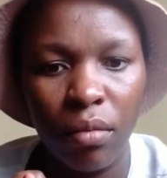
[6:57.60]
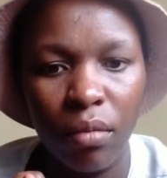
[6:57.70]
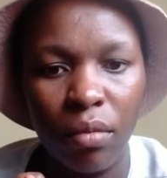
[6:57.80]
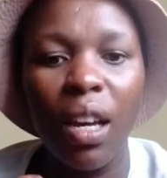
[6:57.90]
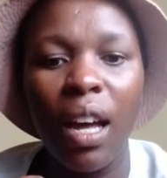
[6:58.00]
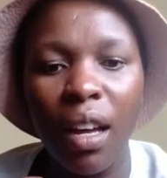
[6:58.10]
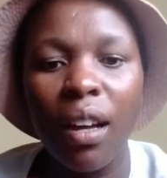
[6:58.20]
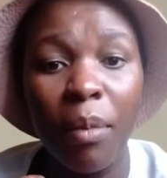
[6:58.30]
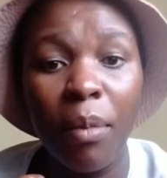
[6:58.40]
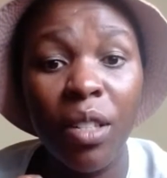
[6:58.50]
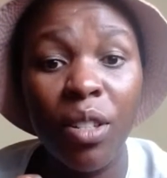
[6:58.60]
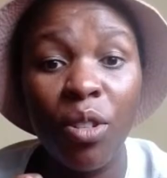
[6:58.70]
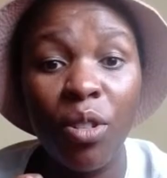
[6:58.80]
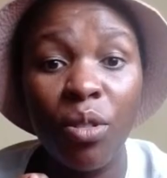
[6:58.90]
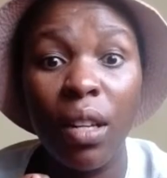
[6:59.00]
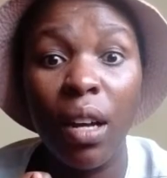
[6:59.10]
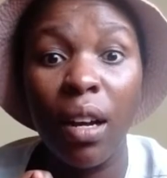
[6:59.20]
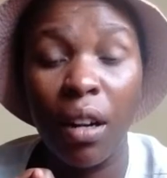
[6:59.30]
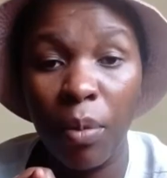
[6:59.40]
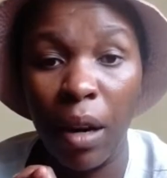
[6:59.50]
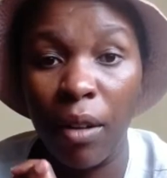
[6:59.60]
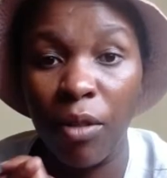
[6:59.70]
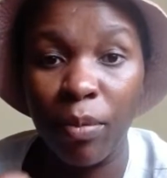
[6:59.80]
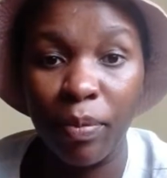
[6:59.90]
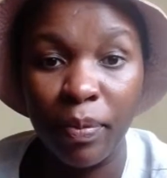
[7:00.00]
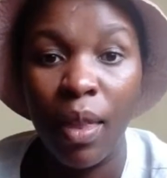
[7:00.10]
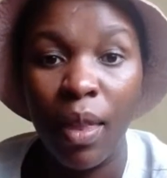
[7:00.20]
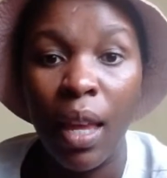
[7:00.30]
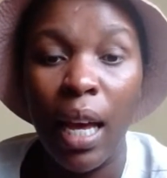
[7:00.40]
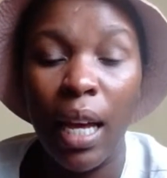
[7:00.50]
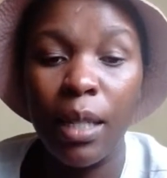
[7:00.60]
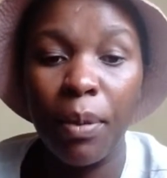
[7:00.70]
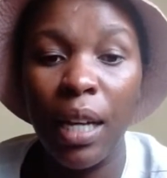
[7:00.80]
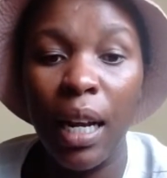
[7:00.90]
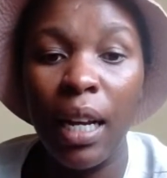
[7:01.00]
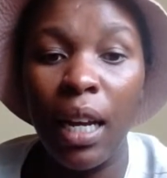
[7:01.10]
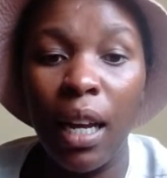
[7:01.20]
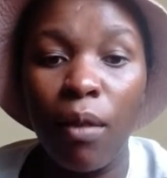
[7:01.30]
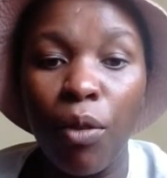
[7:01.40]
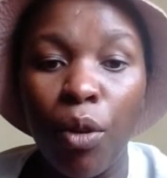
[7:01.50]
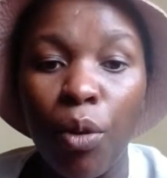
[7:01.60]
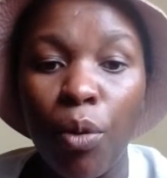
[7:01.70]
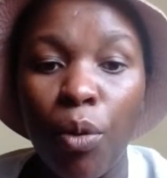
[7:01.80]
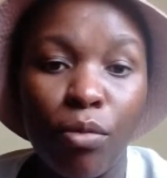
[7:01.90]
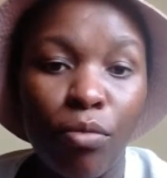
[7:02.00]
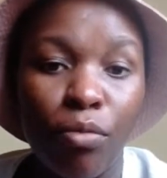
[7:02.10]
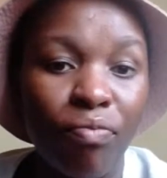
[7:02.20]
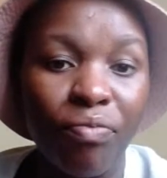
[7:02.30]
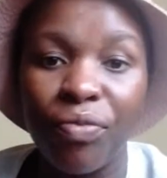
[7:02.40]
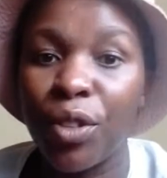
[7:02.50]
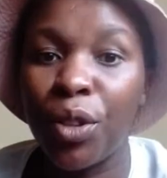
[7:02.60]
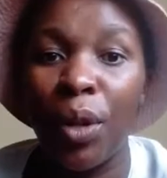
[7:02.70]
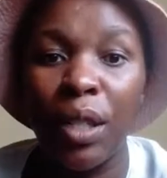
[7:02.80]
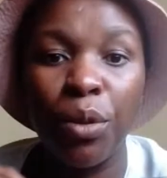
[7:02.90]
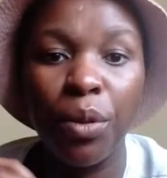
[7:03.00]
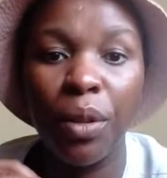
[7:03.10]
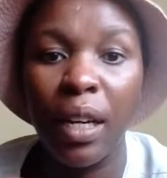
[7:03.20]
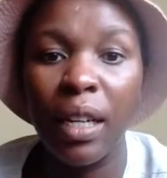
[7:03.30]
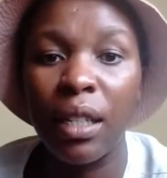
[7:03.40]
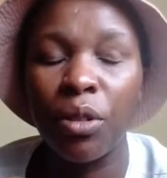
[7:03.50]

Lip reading: Yeah, Amazon also is a great platform, especially if you want to create, I